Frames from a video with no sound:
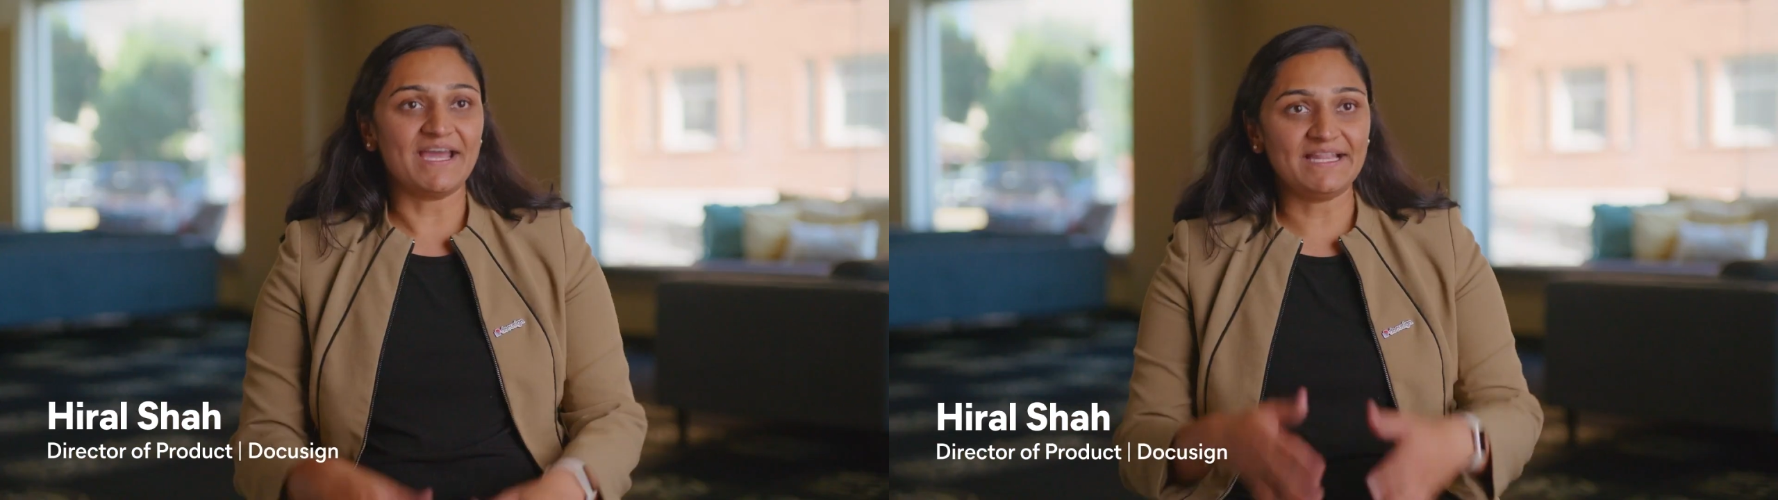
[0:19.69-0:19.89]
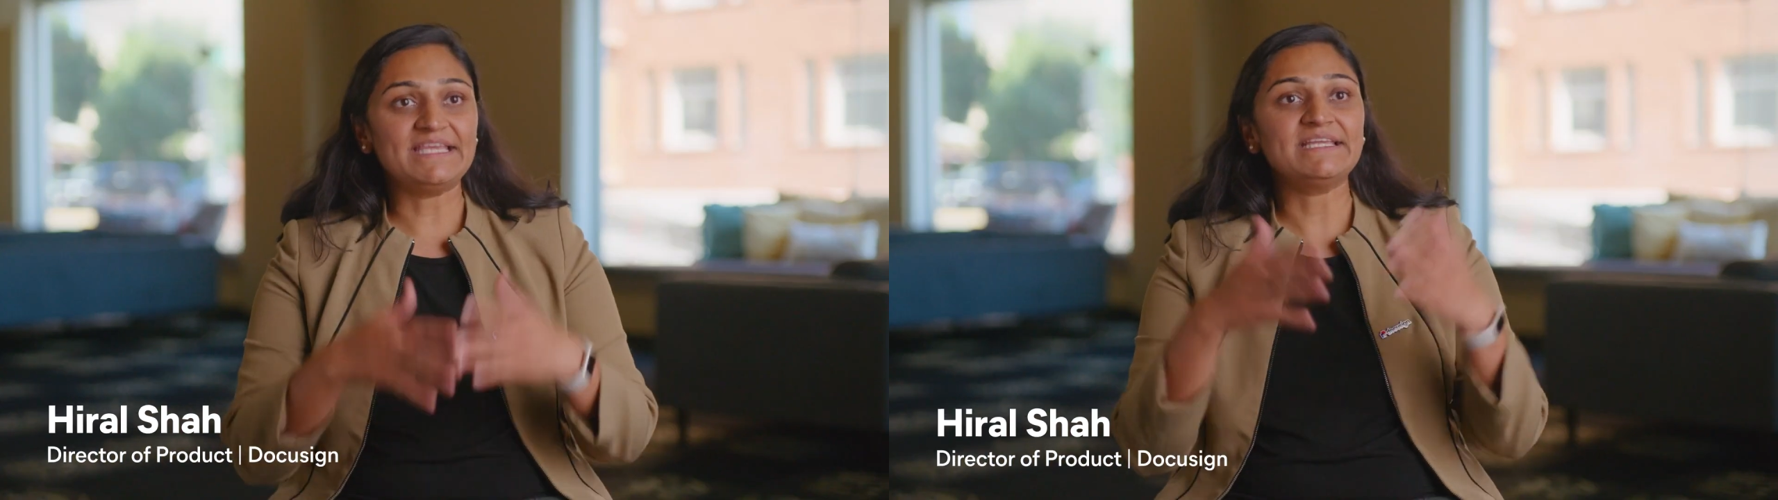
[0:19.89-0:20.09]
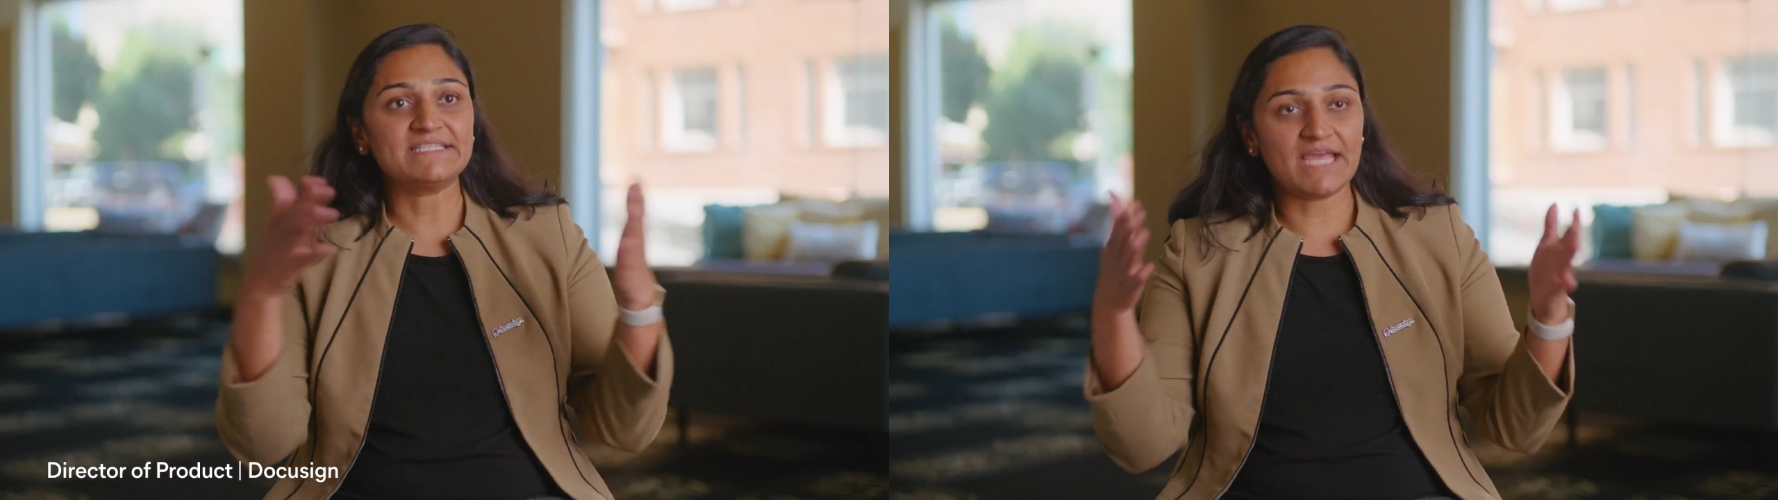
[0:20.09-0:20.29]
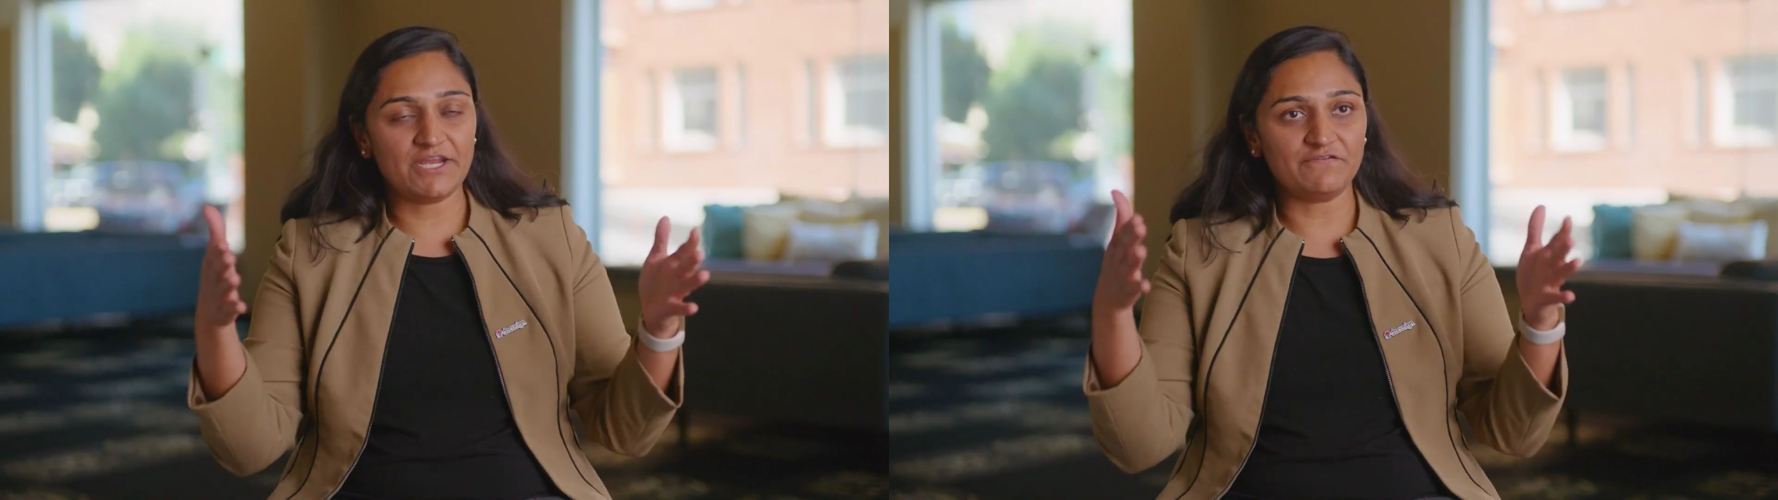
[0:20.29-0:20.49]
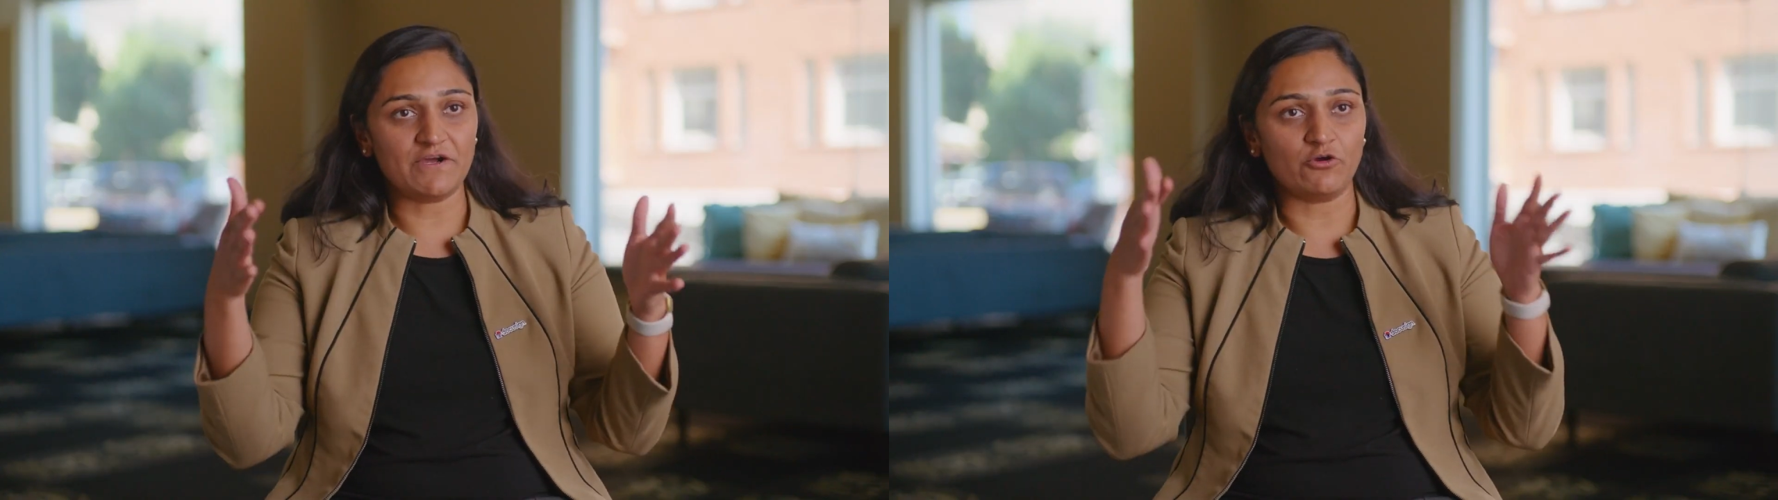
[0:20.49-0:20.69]
I lead kind
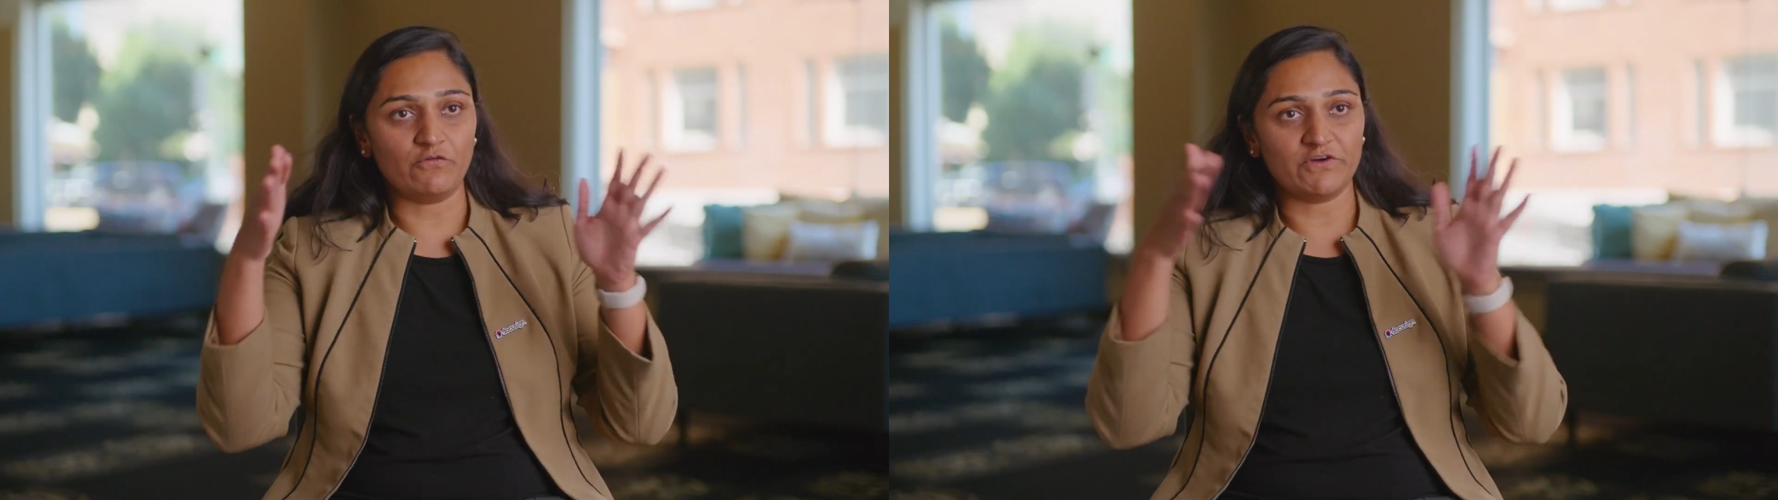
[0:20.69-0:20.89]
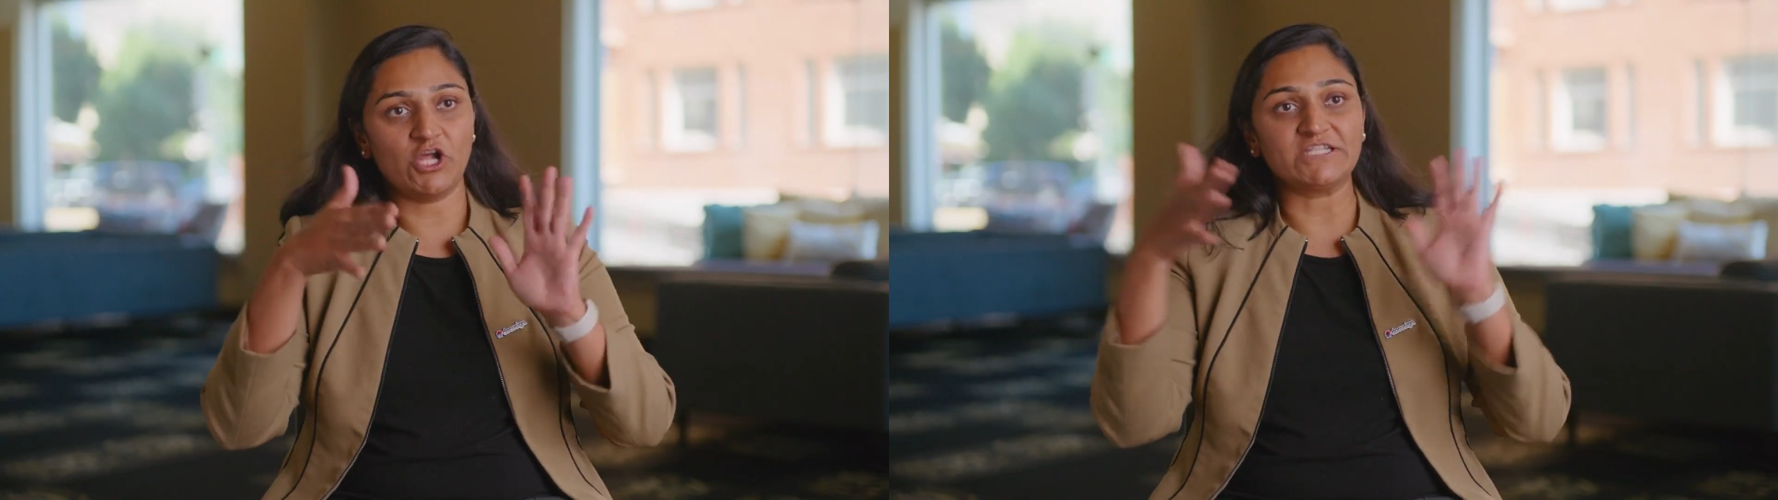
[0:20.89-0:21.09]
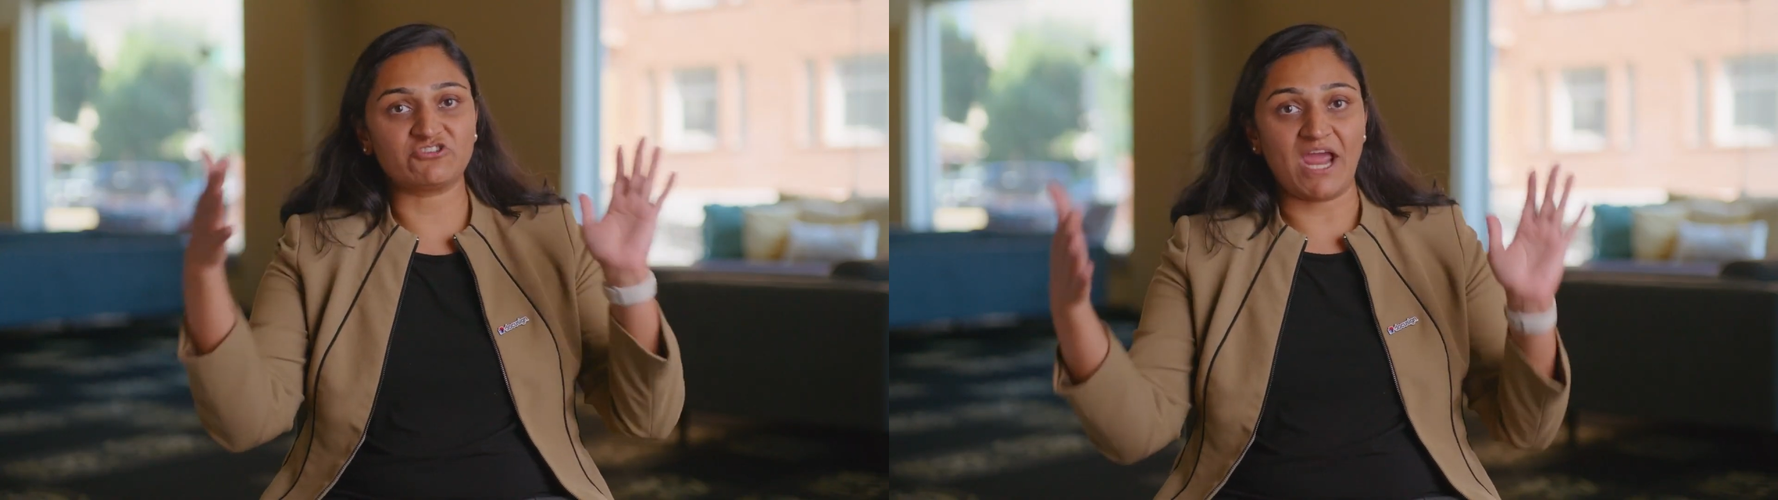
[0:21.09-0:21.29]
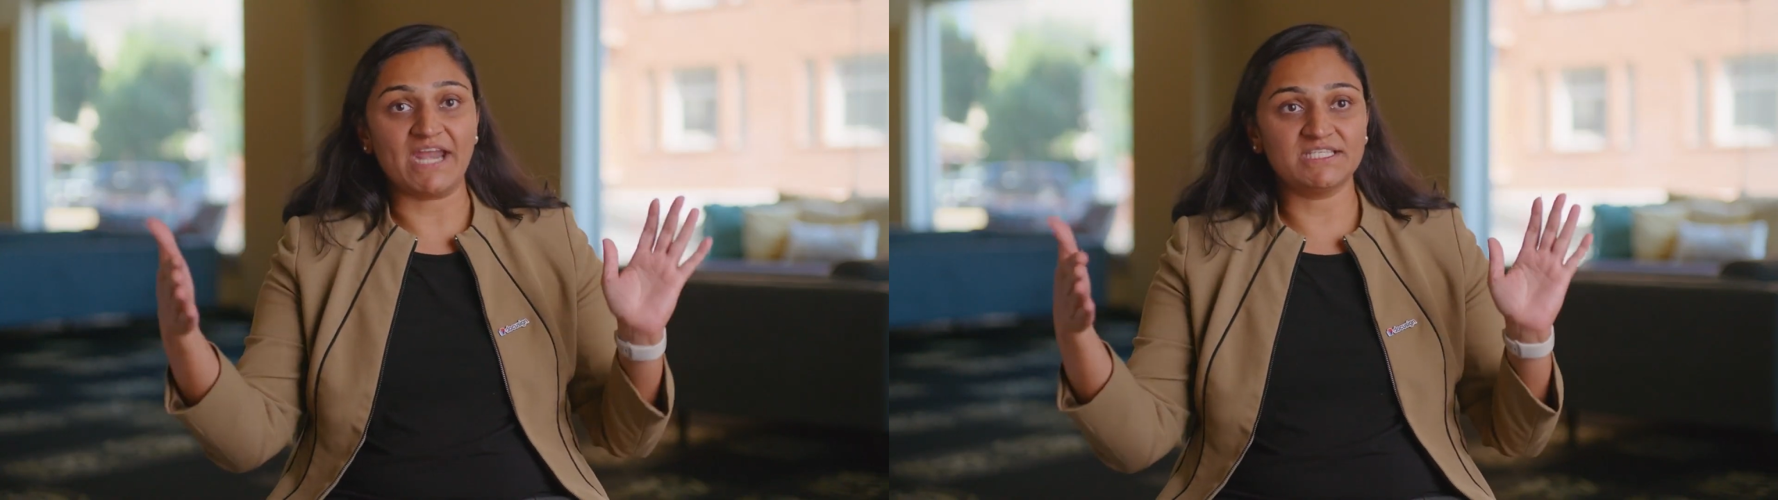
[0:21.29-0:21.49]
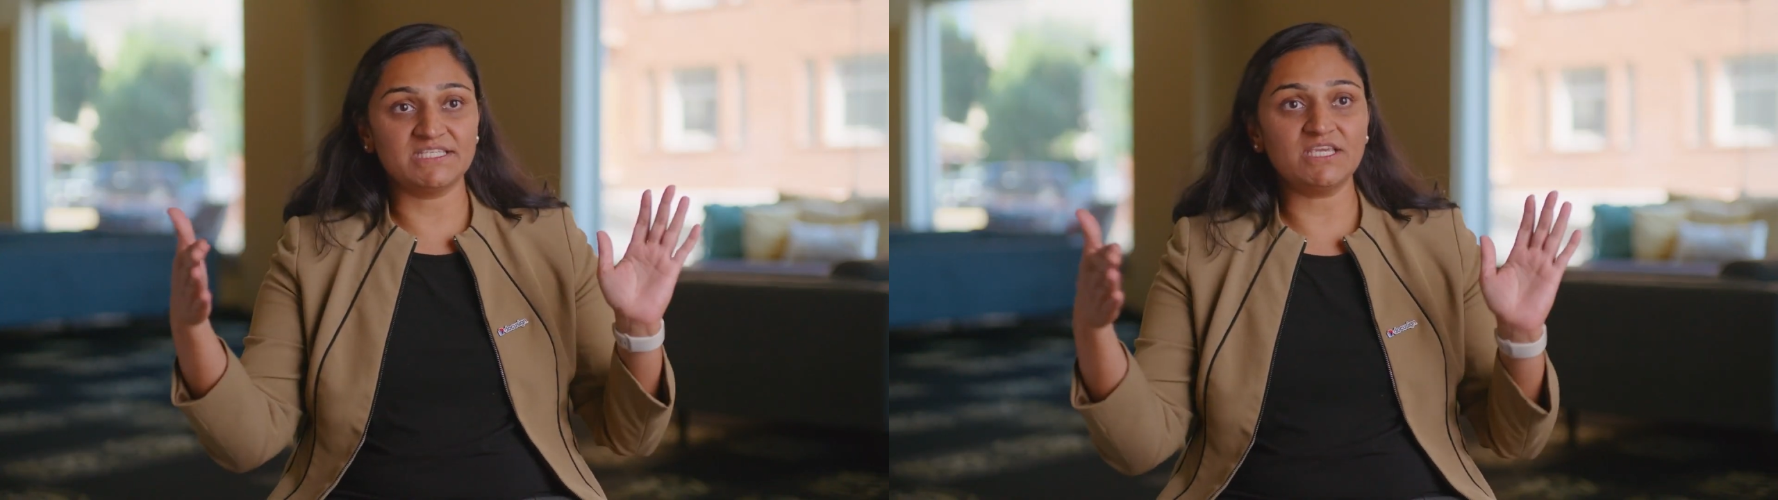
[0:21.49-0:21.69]
of our overall
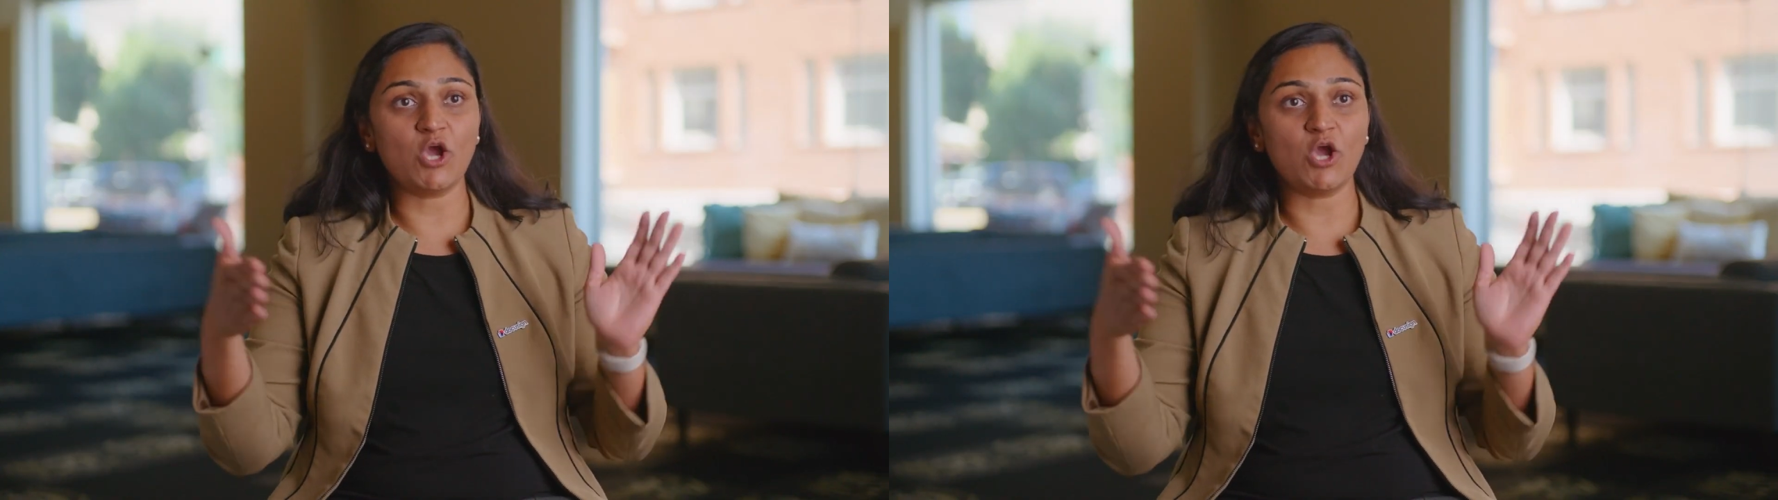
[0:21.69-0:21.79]
strategy